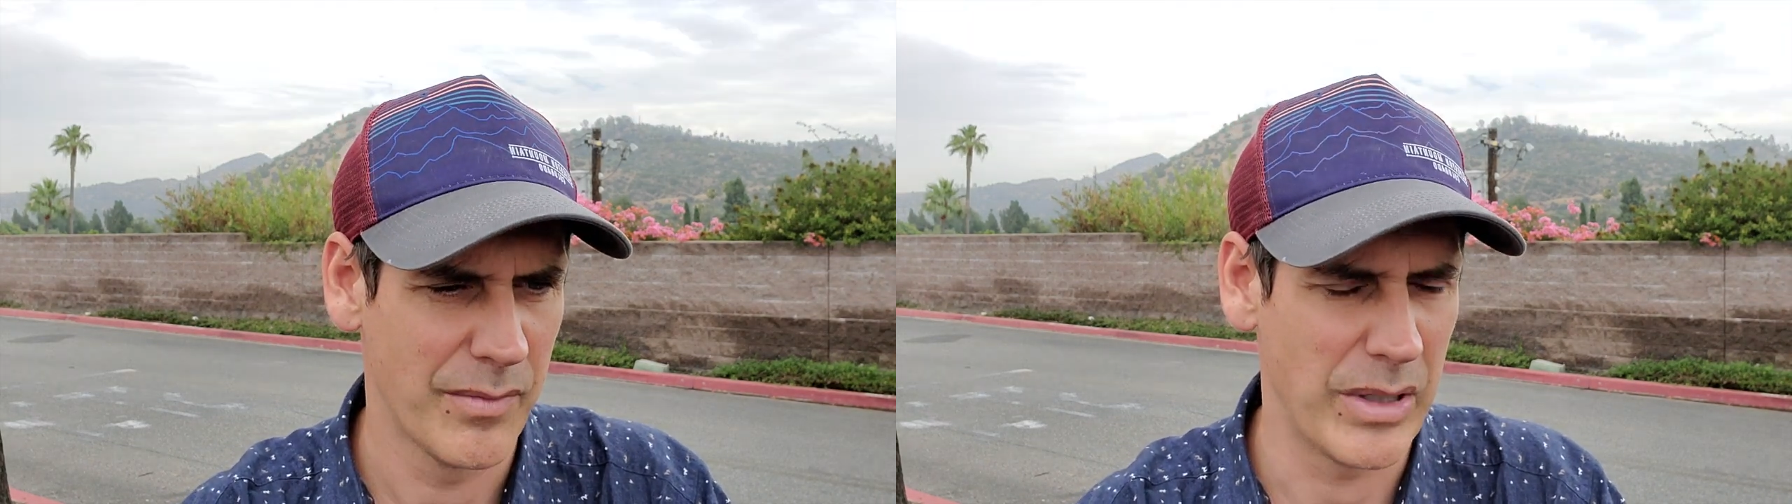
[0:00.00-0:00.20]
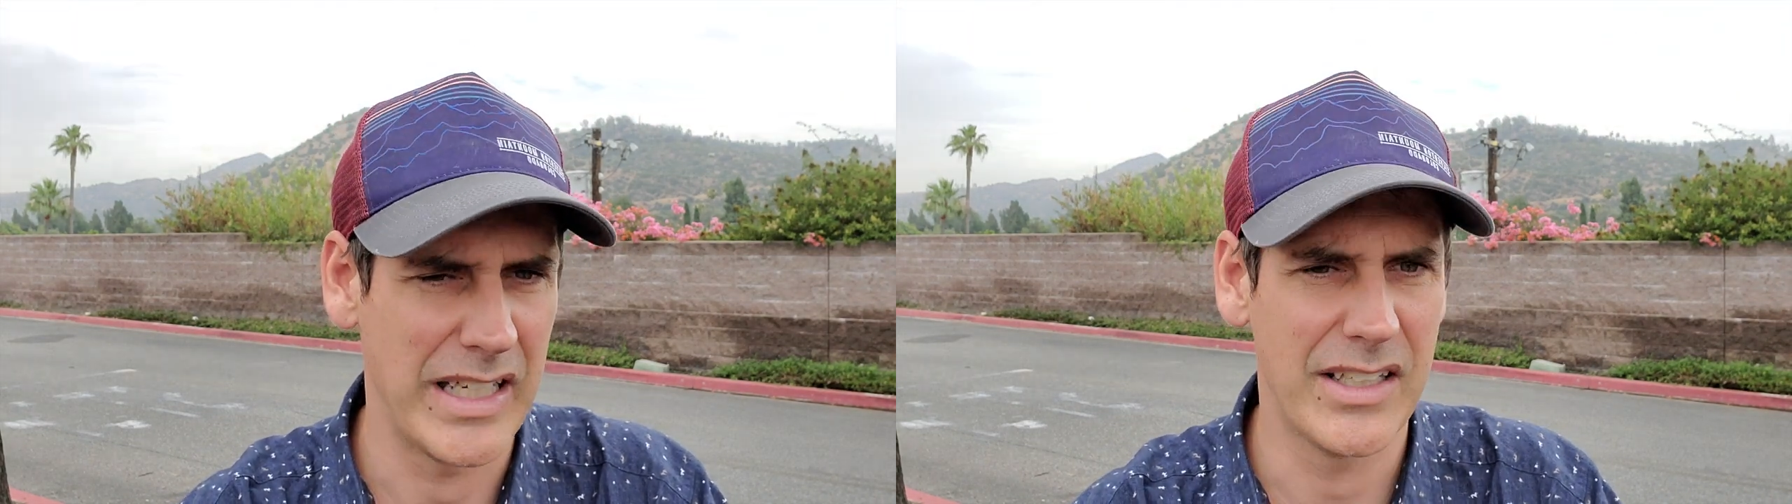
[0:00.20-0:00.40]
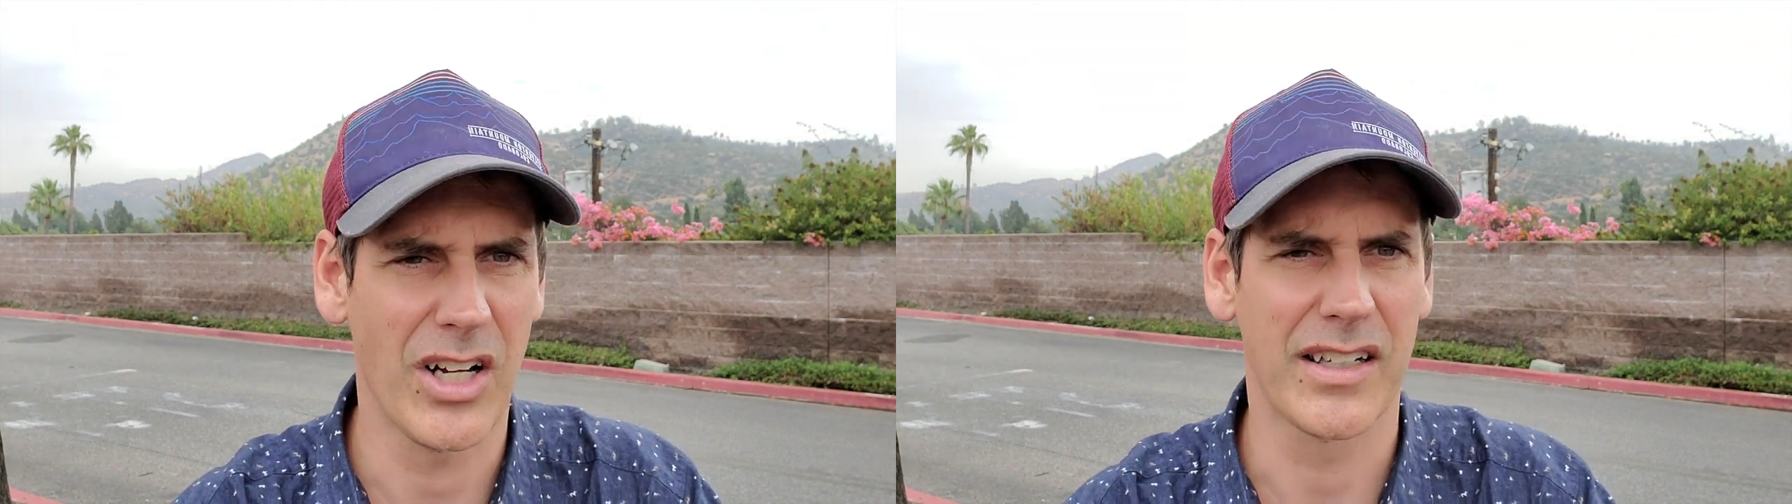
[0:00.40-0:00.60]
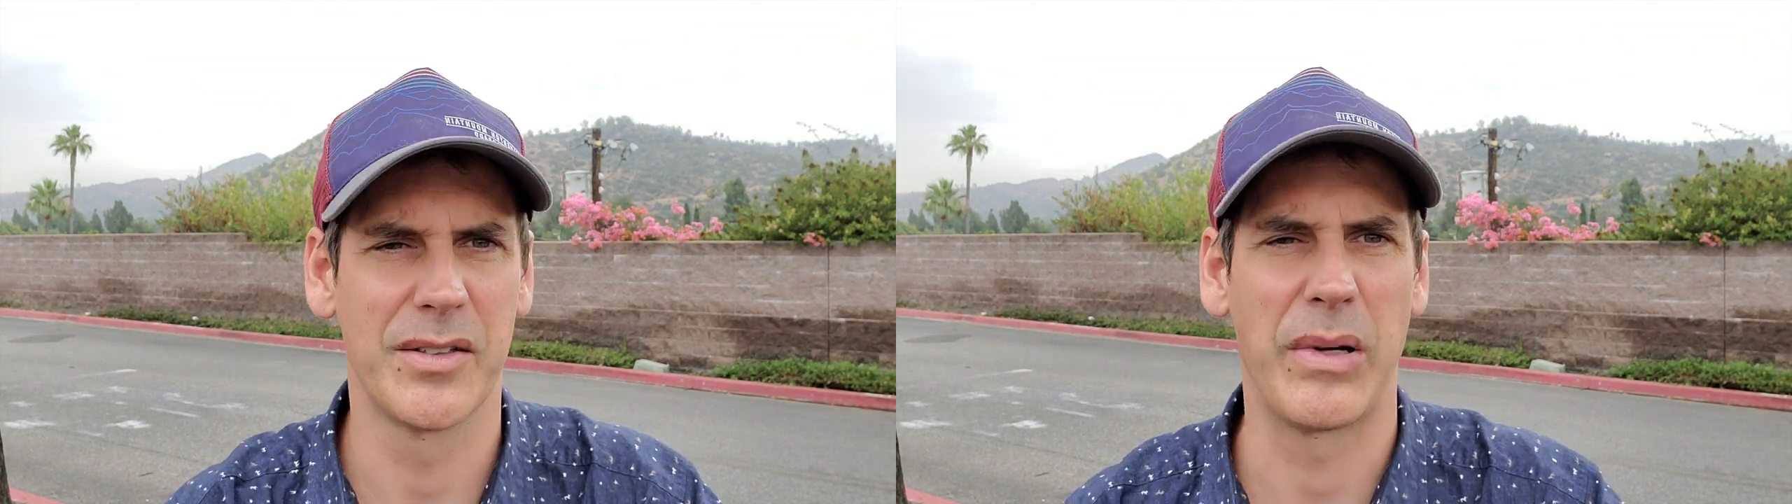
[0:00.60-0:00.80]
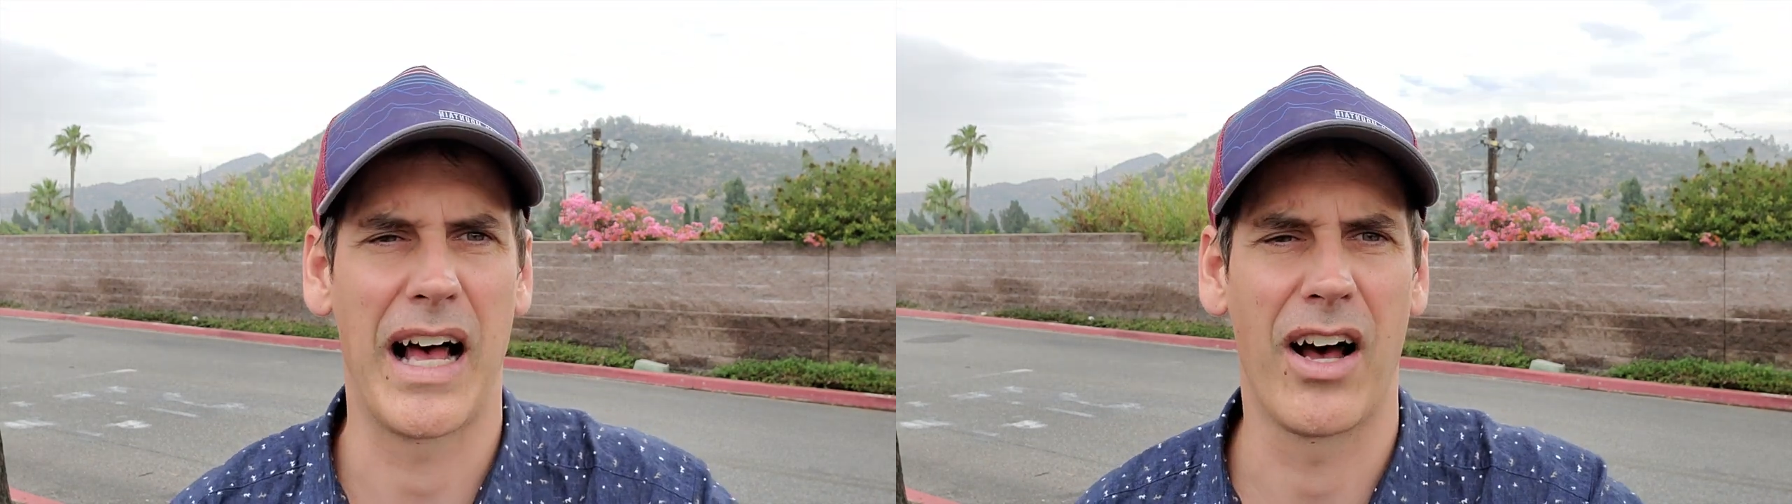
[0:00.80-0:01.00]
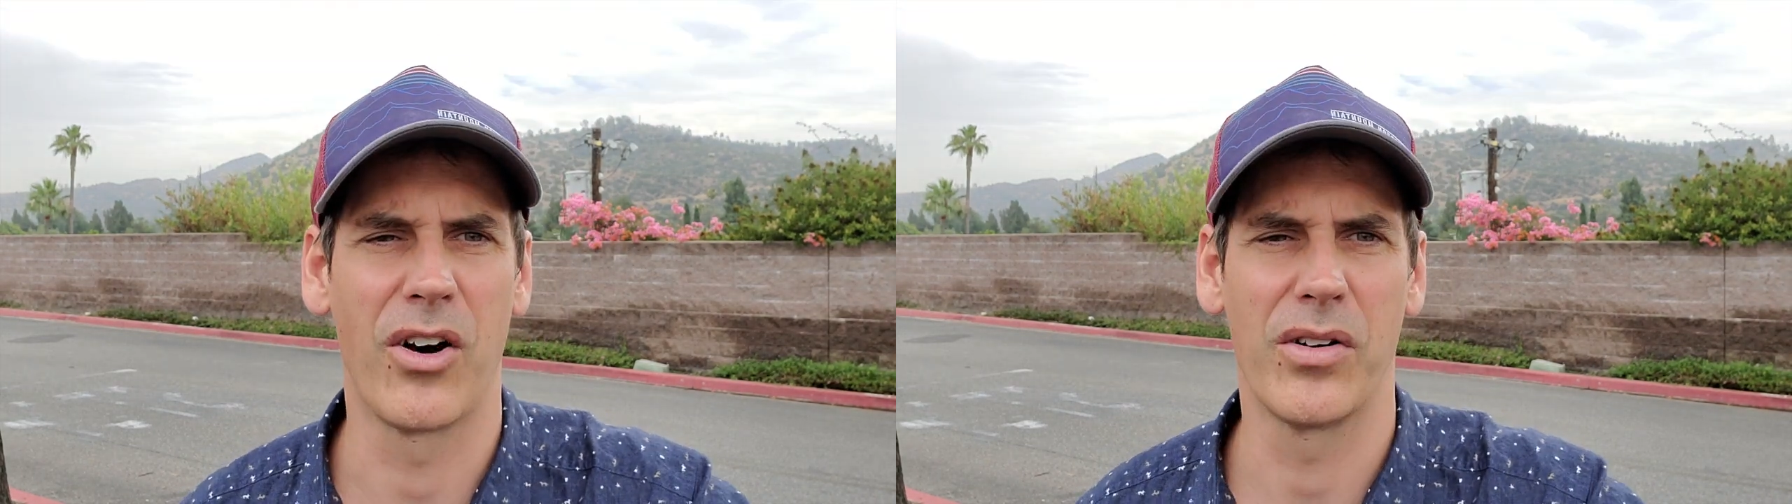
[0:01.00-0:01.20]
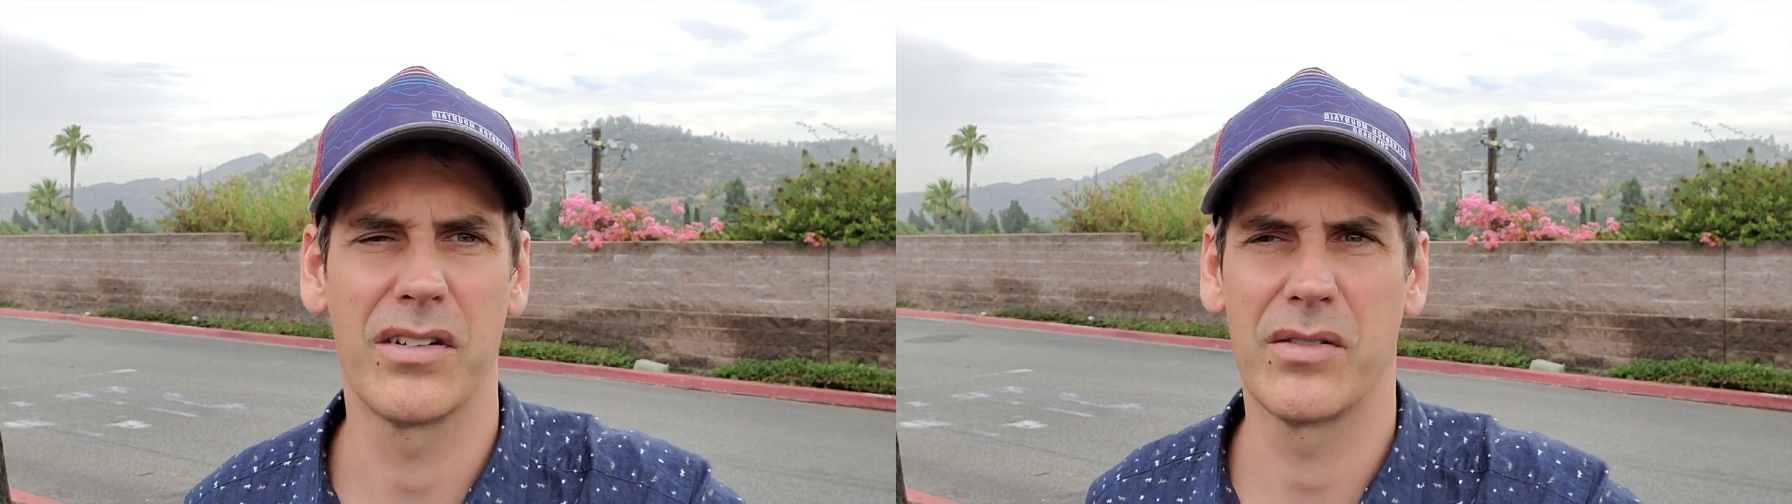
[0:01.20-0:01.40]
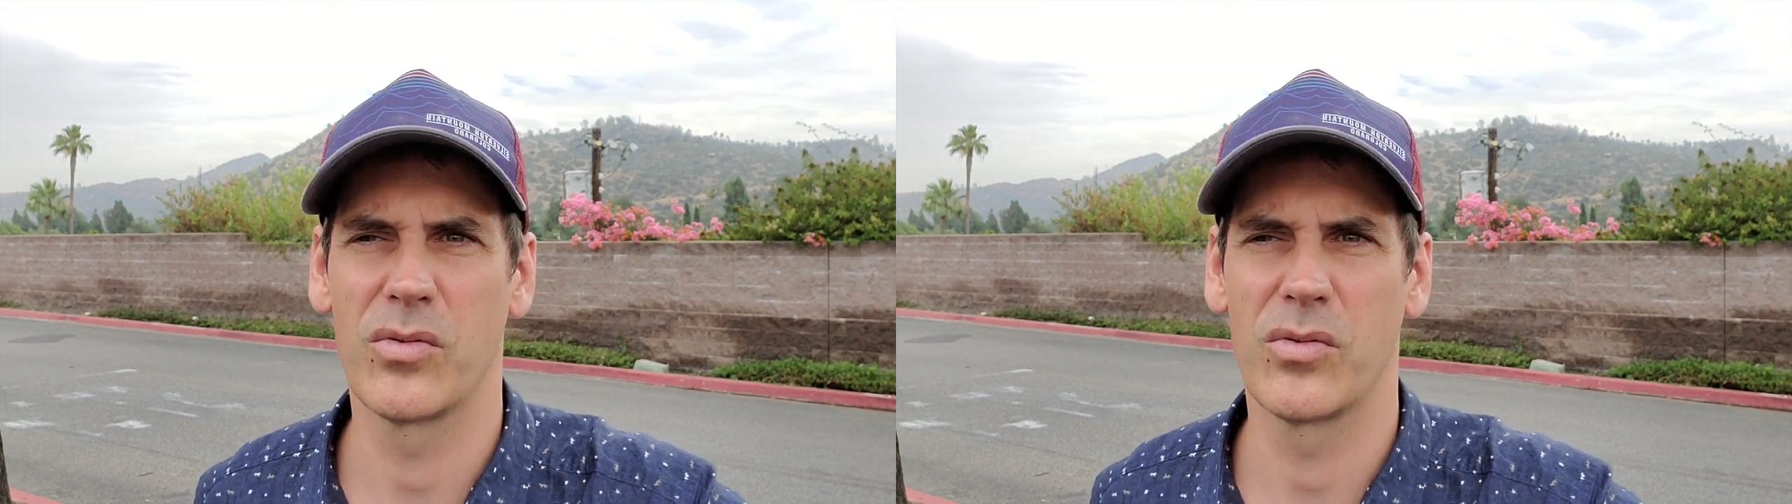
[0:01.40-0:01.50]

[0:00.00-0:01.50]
but he talks about